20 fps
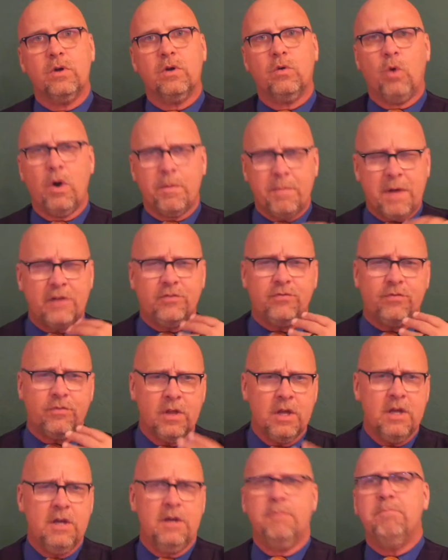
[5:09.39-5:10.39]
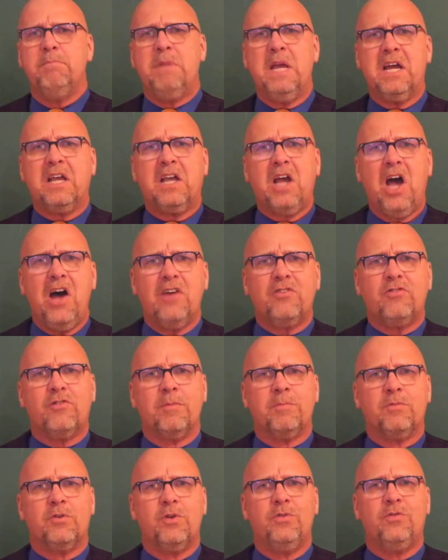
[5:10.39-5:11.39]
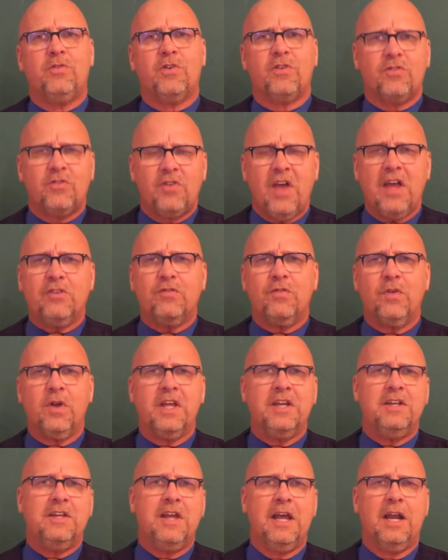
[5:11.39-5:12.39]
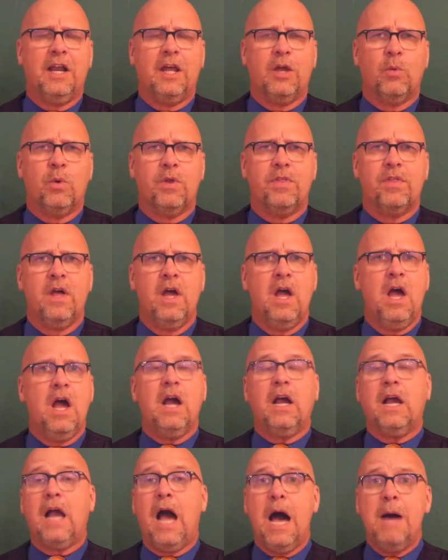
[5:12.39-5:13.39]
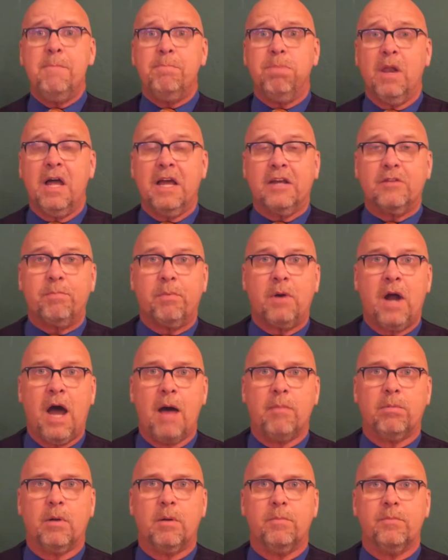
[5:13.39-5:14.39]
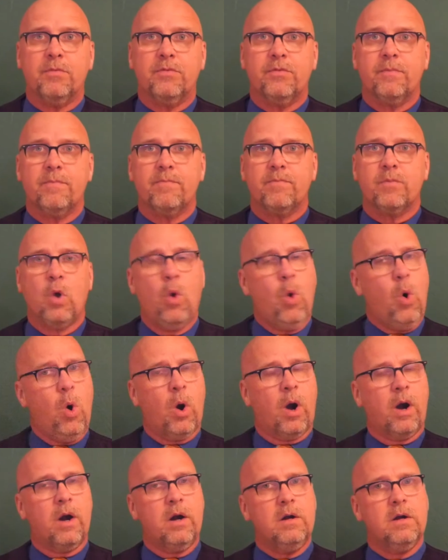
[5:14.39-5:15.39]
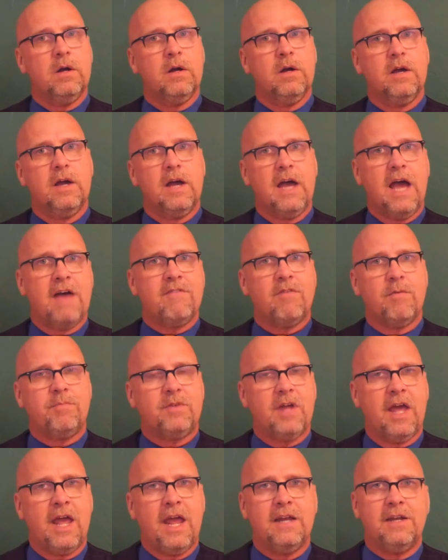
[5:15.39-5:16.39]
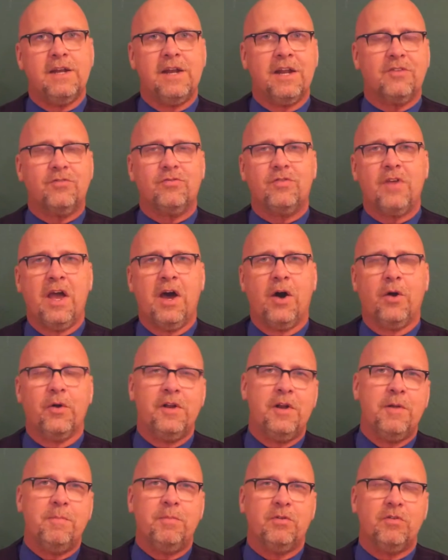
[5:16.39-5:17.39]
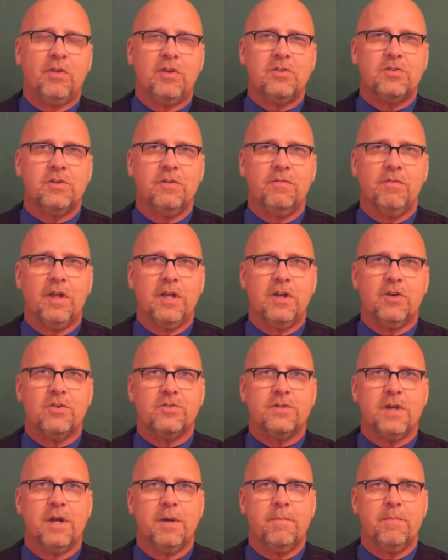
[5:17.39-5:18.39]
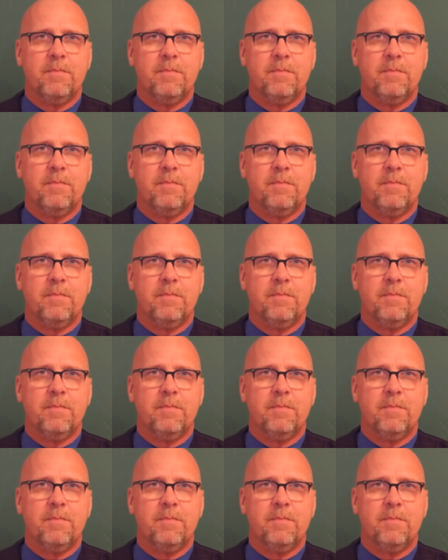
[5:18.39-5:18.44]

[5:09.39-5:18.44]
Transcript: One must be accustomed to successfully dealing with complex problems or have obtained and excelled in a position of leadership.